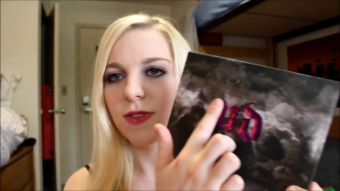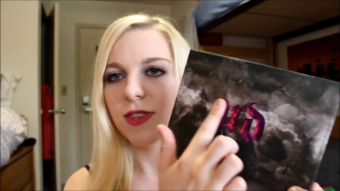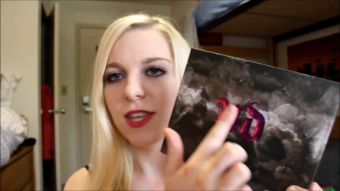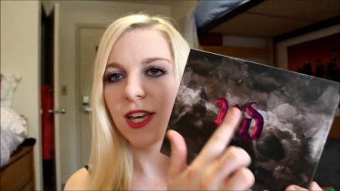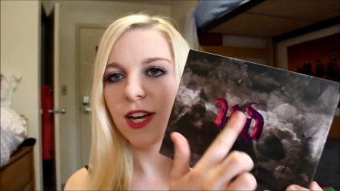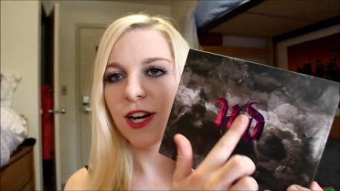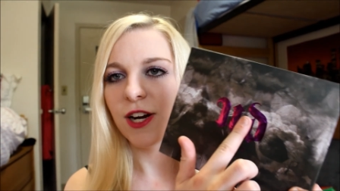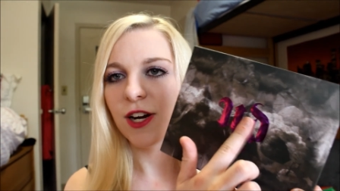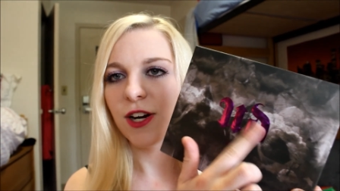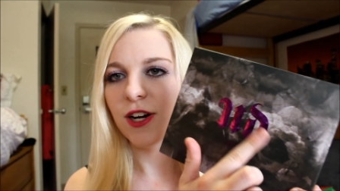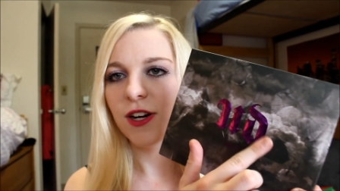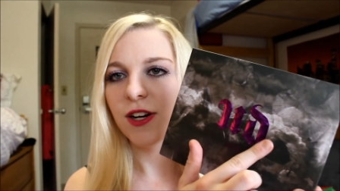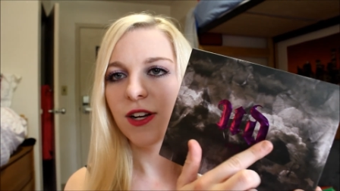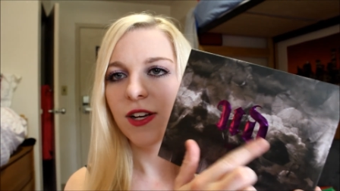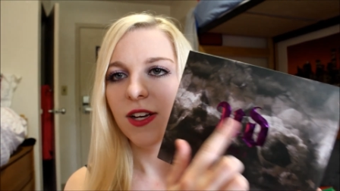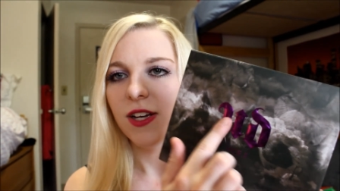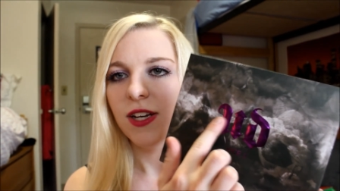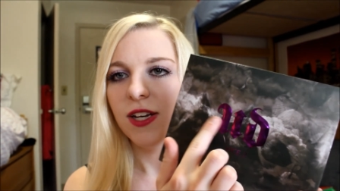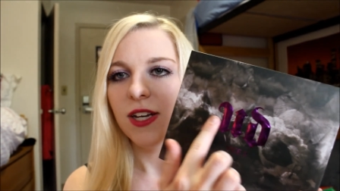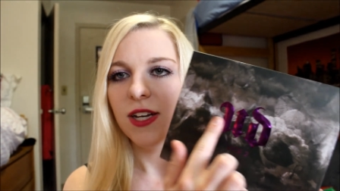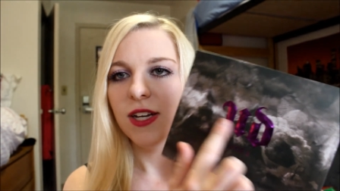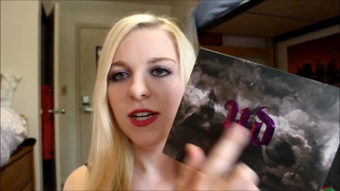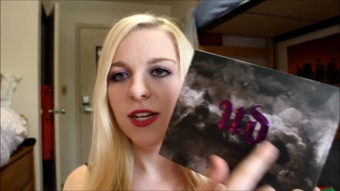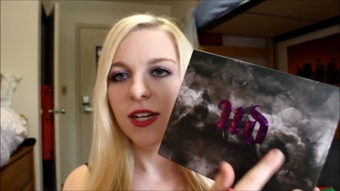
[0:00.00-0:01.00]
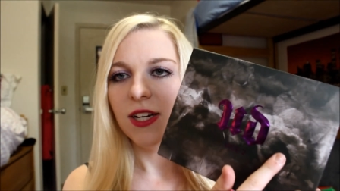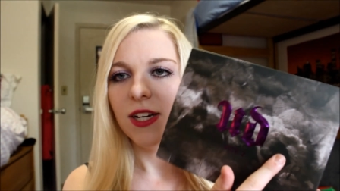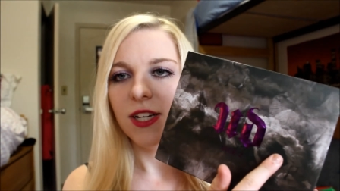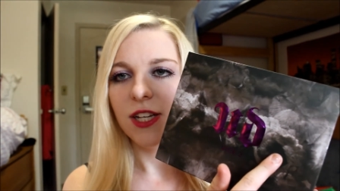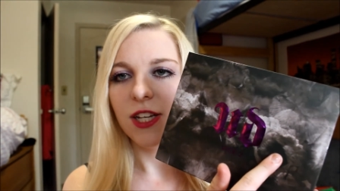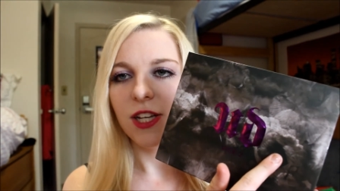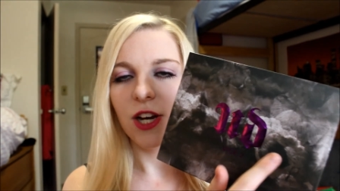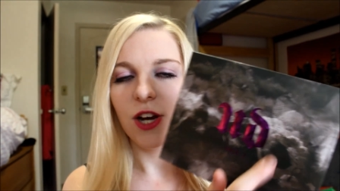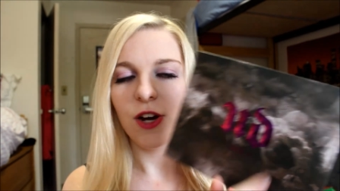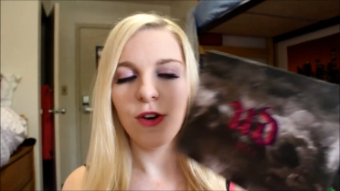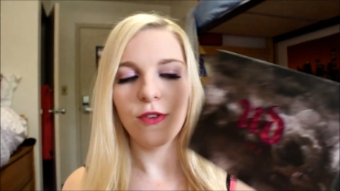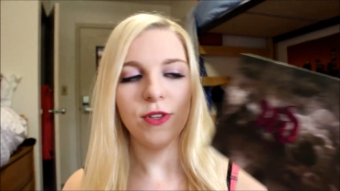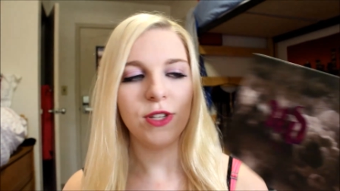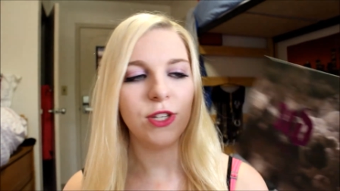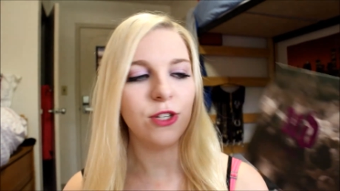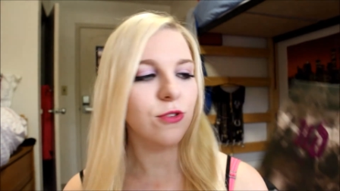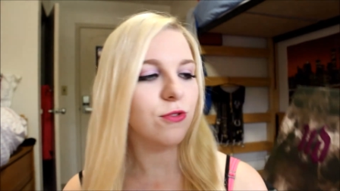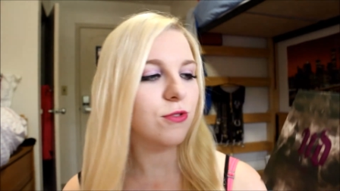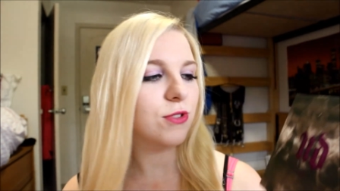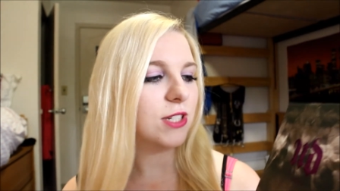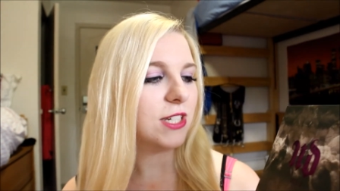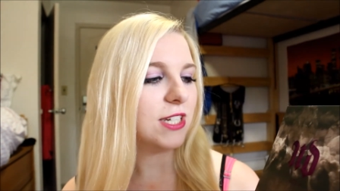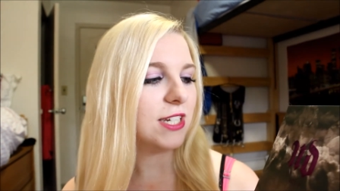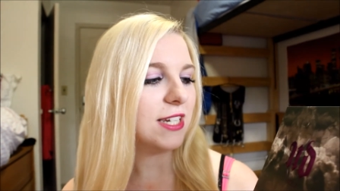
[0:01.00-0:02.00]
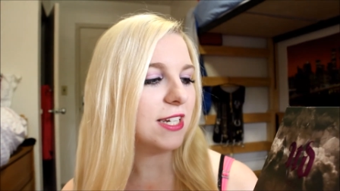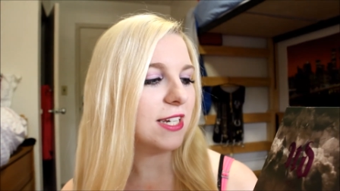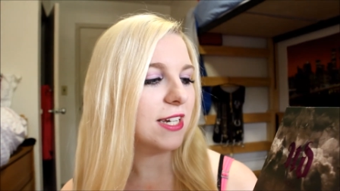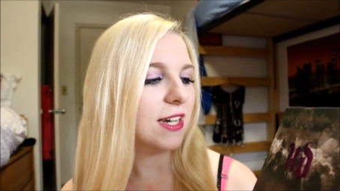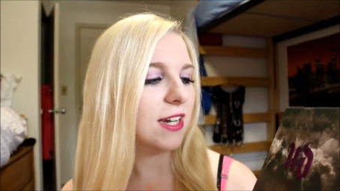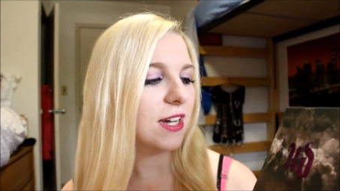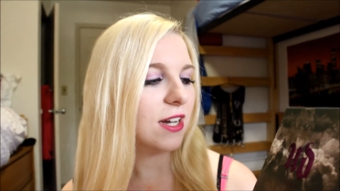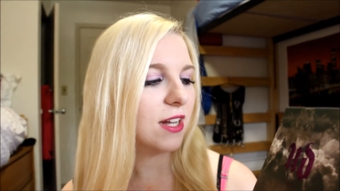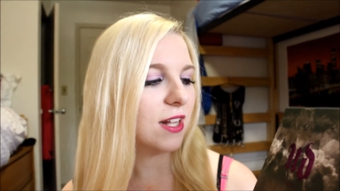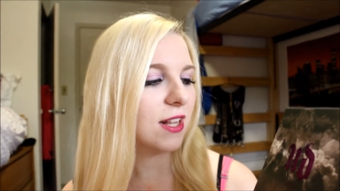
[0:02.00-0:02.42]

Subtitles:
with their, UD